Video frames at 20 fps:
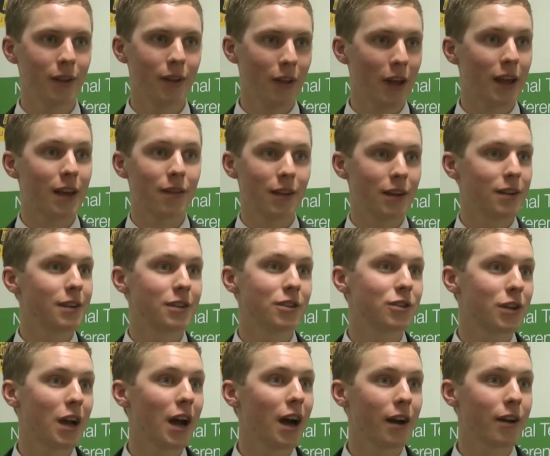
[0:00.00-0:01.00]
They
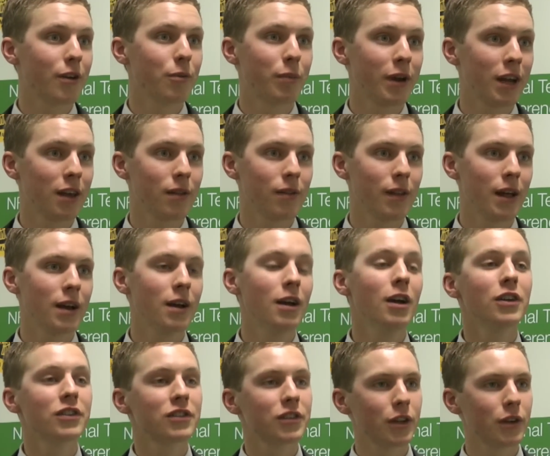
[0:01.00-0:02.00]
just can't compete there.
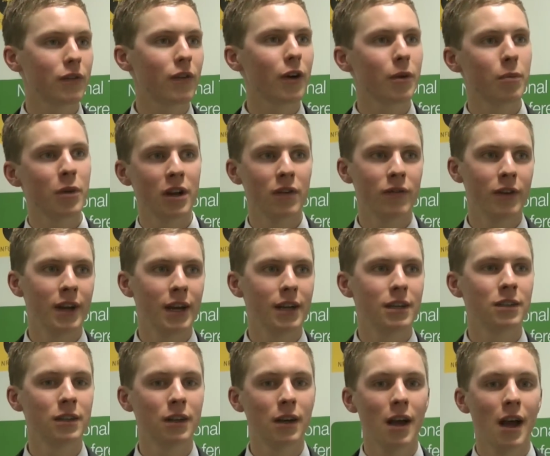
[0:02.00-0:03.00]
So you've got a bit of an
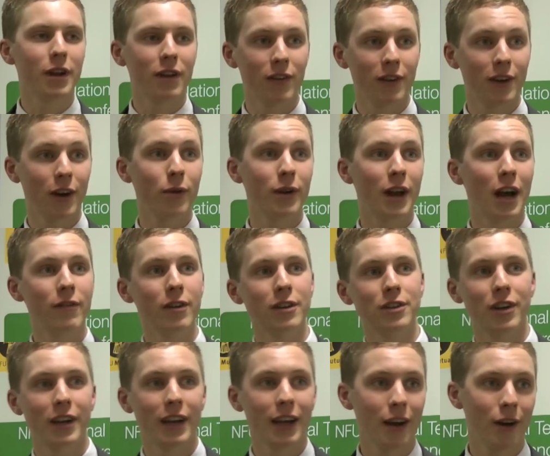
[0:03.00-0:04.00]
edge. But if you don't have
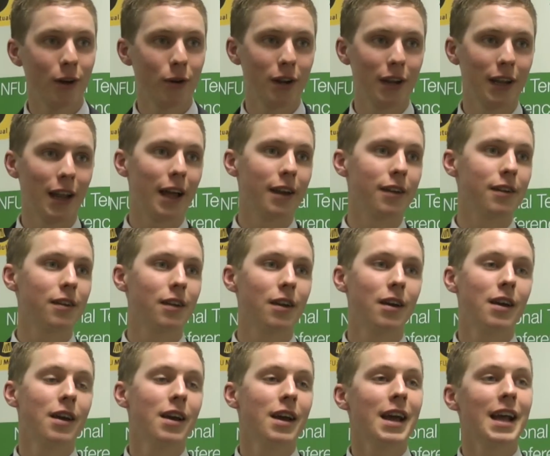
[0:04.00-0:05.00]
it, trying to get hold of land
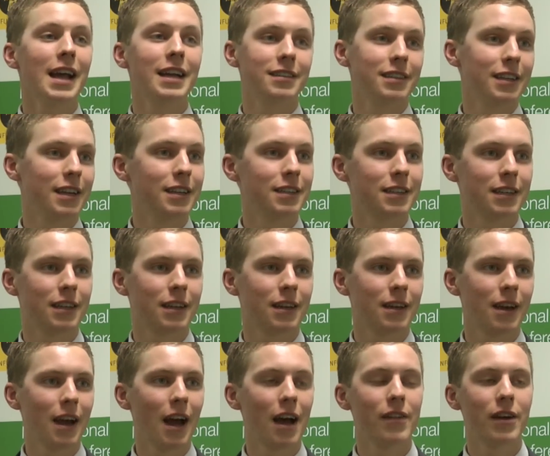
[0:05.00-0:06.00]
isn't easy.
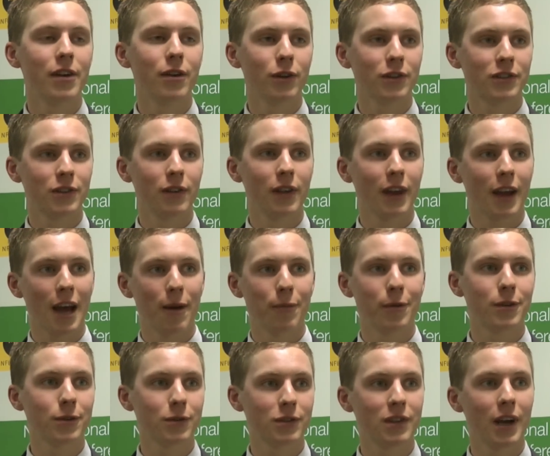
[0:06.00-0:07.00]
And then also the
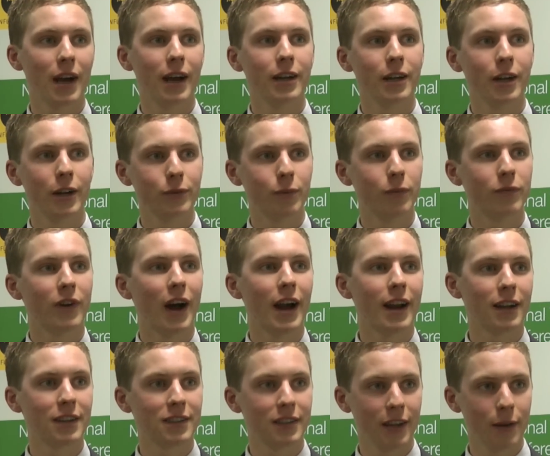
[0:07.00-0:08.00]
capital side,
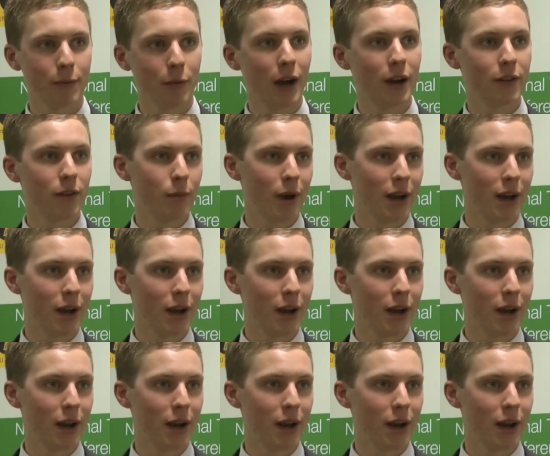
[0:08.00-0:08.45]
financing it either